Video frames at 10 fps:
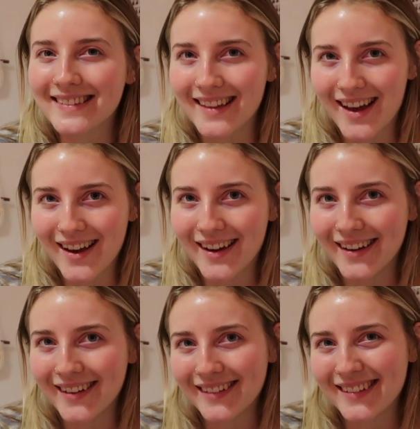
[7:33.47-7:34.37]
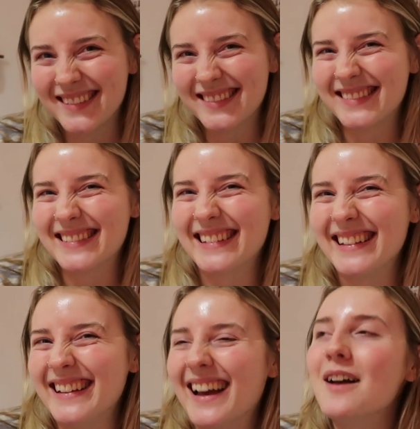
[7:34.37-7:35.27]
So,
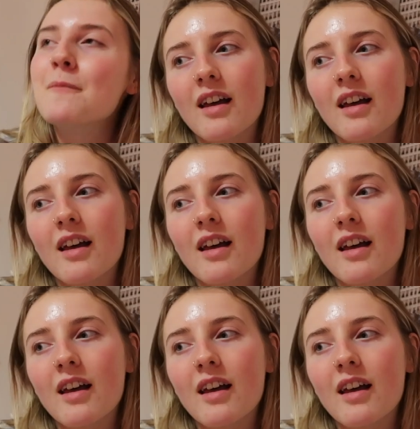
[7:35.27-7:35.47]
yeah.